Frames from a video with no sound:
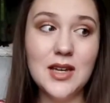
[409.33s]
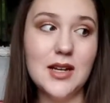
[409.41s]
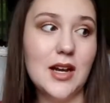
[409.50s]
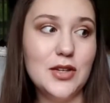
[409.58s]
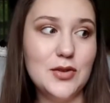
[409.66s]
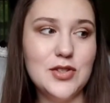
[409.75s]

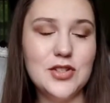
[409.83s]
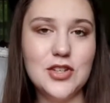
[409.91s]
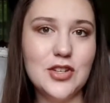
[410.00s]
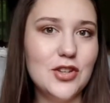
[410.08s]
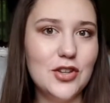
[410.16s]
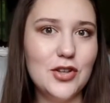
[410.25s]
not used
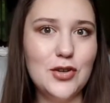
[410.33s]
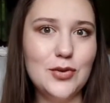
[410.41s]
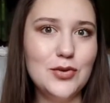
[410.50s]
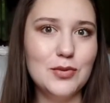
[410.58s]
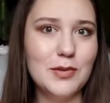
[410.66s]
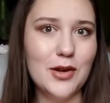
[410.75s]
to the
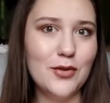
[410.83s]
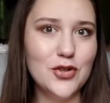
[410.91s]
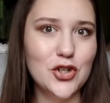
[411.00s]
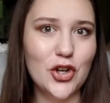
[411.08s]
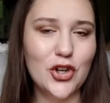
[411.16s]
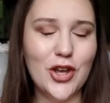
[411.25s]
huge amount of
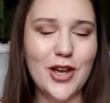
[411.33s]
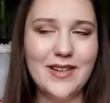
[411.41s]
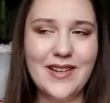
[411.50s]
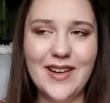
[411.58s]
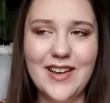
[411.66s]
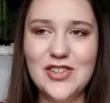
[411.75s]
sugar that
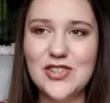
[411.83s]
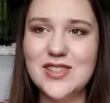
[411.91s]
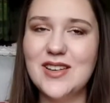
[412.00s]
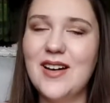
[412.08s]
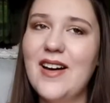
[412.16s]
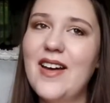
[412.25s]
he
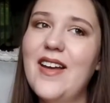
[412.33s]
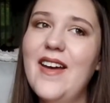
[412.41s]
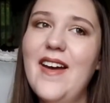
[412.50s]
just got,